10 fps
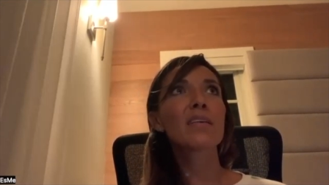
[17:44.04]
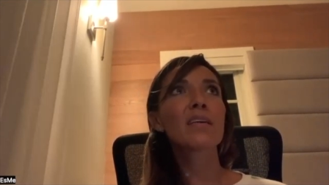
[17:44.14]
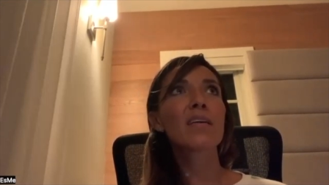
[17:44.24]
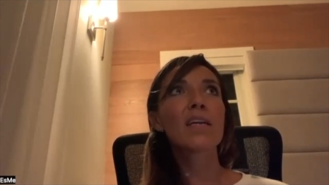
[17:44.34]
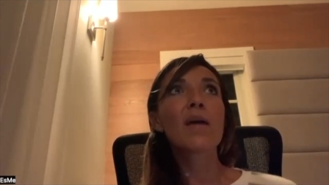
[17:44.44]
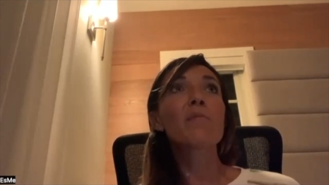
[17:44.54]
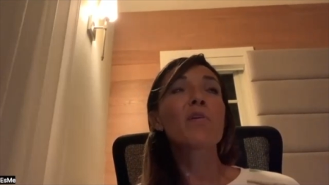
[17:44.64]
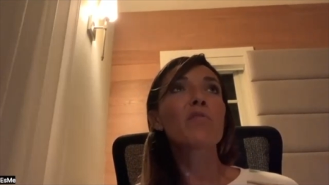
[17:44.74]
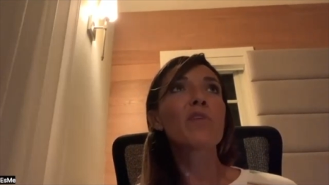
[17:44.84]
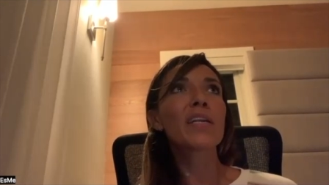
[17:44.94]
and i'm
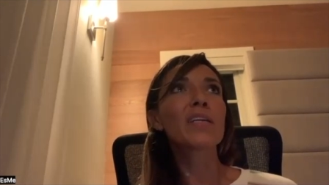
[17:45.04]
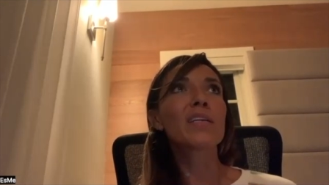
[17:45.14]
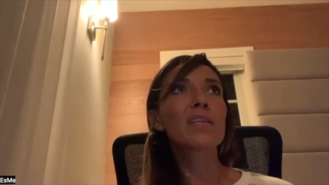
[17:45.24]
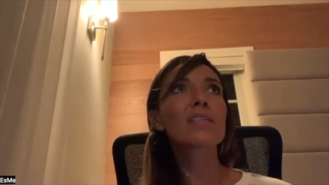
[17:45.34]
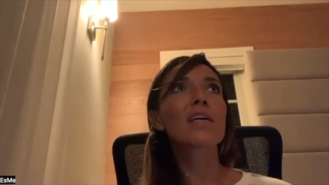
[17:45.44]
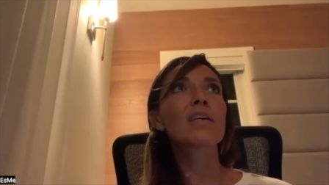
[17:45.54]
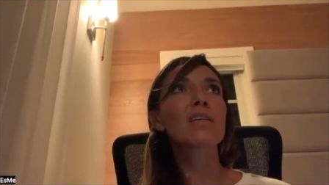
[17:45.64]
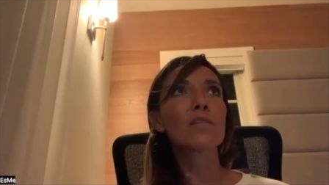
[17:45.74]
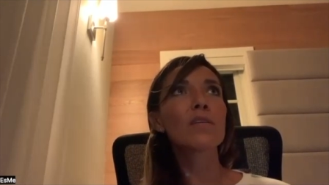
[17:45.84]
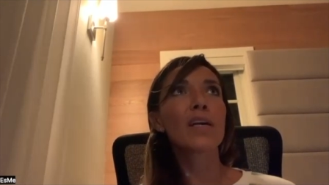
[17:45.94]
not fighting it it's like
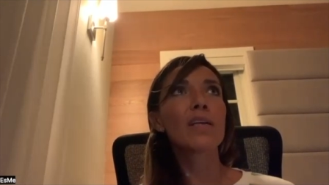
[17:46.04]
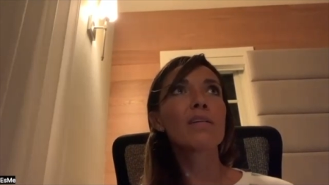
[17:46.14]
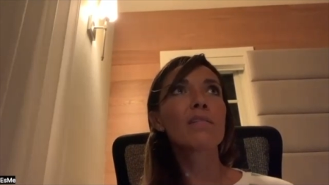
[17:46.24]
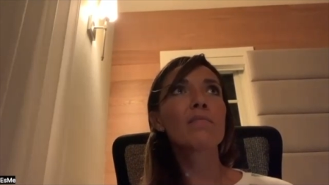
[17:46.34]
okay